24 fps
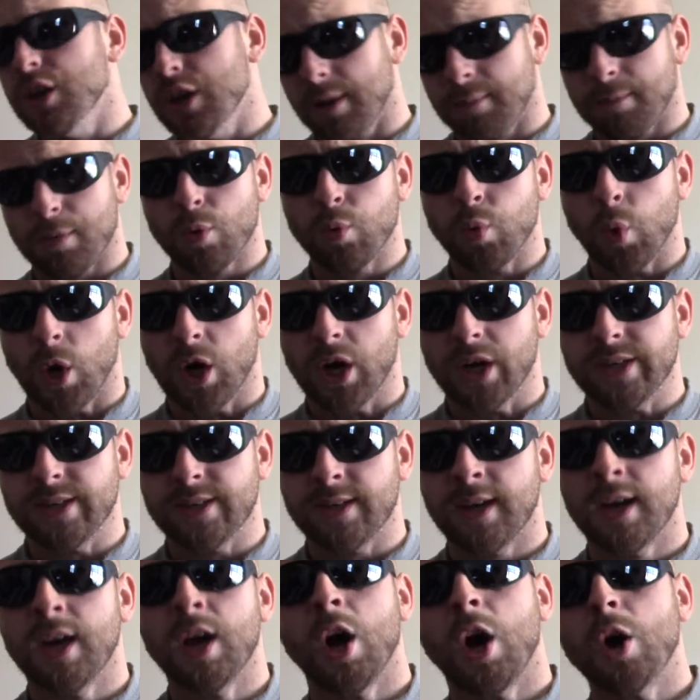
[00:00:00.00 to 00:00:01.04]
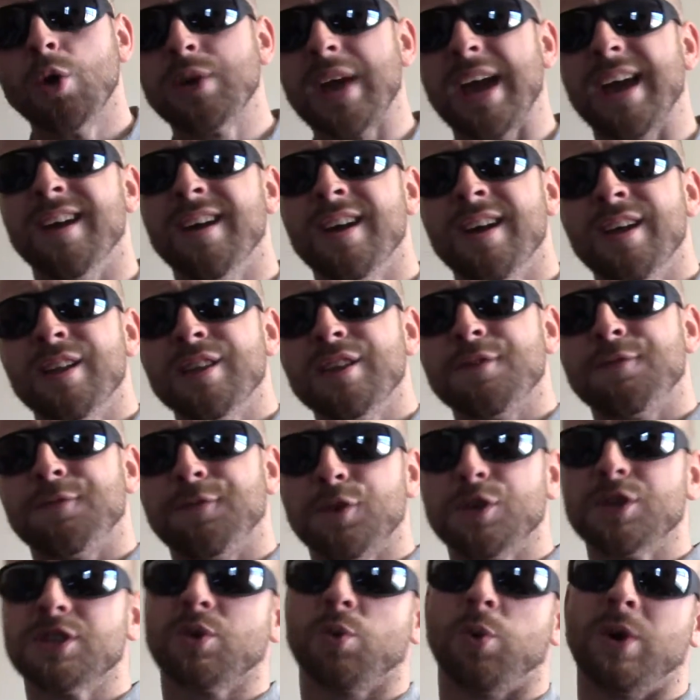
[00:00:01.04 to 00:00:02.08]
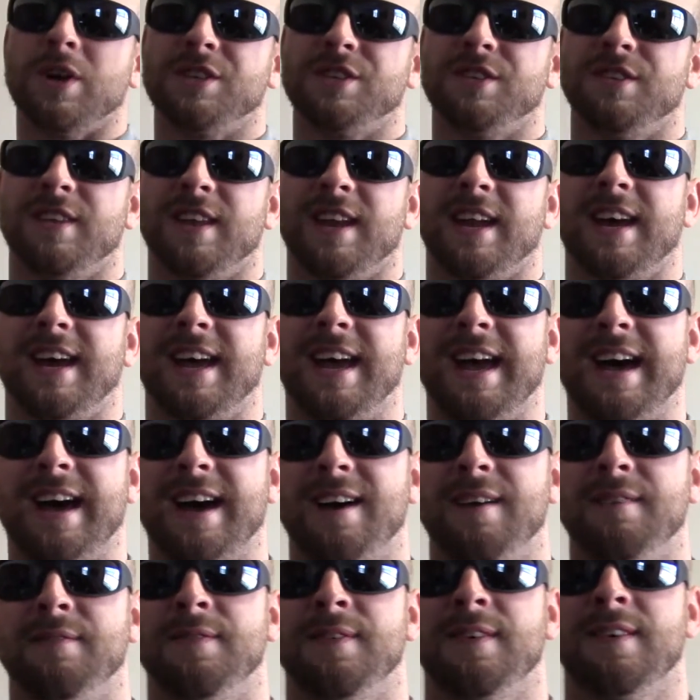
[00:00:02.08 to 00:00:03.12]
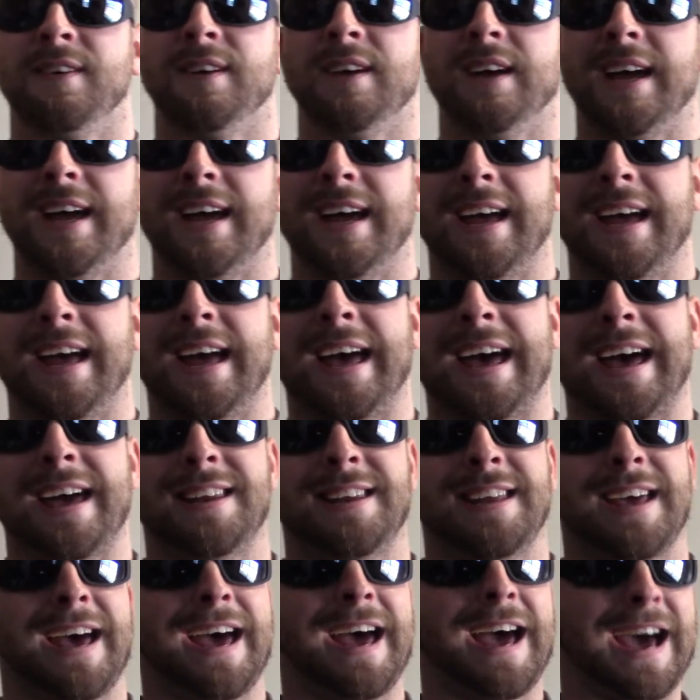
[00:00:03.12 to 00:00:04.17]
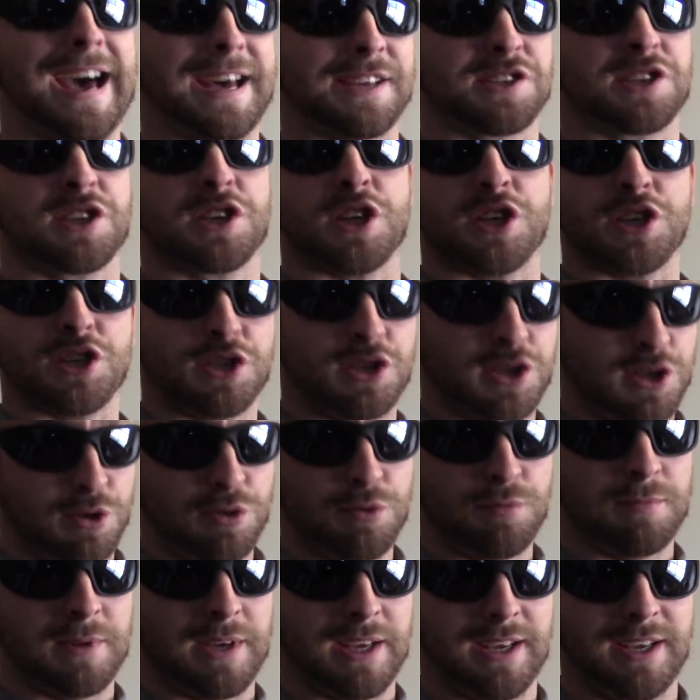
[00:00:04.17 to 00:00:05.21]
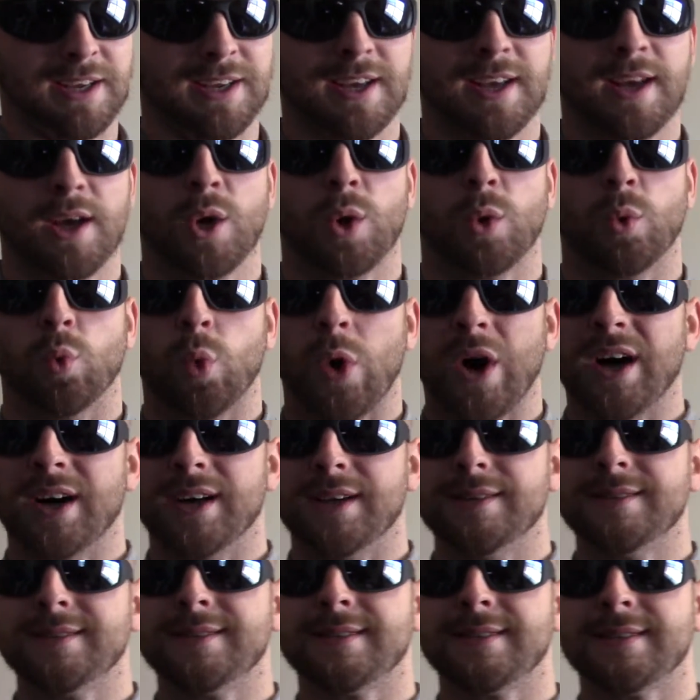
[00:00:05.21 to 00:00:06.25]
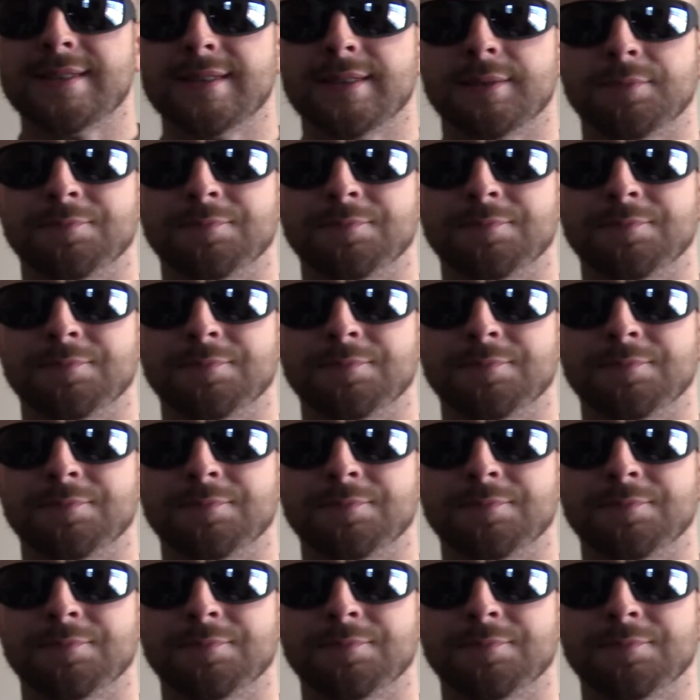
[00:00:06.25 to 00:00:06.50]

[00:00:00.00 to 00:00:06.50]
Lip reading: number 1. Okay, the first question that I had asked to me was,